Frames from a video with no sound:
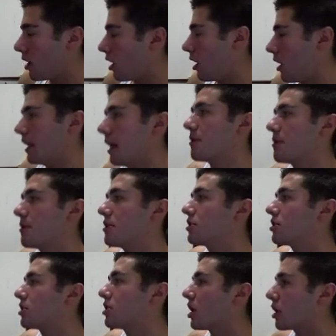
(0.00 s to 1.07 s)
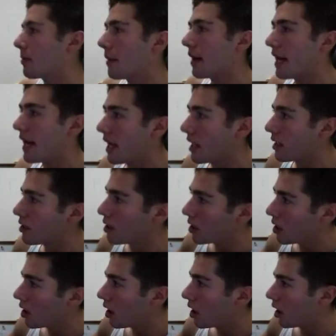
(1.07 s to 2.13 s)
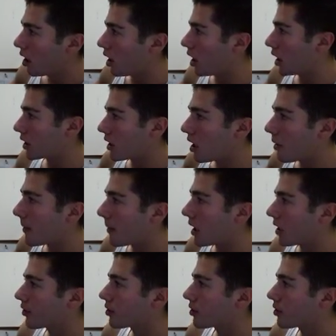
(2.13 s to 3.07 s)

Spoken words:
he's stuck in my head. Oh, come on, Uncle Gary.